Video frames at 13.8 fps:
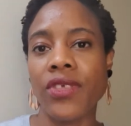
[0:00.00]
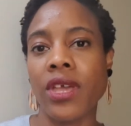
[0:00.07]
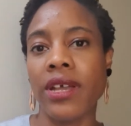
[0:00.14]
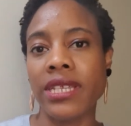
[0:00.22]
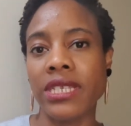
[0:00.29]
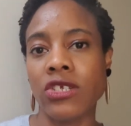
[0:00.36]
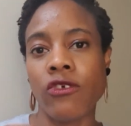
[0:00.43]

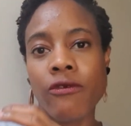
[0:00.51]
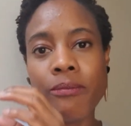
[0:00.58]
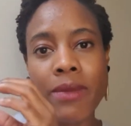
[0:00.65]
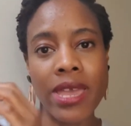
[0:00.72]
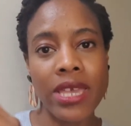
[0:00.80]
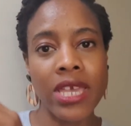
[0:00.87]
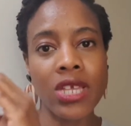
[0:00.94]
idea of
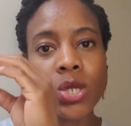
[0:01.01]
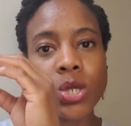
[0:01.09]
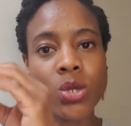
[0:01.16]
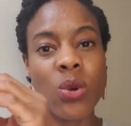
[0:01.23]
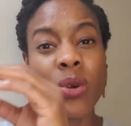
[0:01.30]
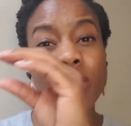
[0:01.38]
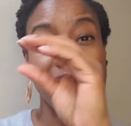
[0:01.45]
making
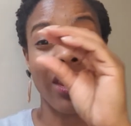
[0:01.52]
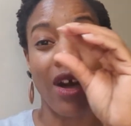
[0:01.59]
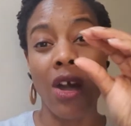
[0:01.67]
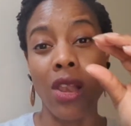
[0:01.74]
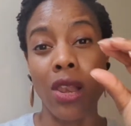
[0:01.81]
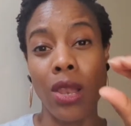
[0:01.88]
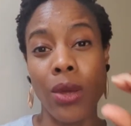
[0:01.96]
sure that
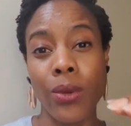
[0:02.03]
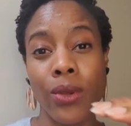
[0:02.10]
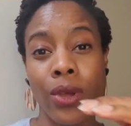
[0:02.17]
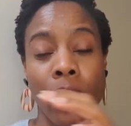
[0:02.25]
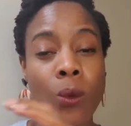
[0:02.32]
our logo,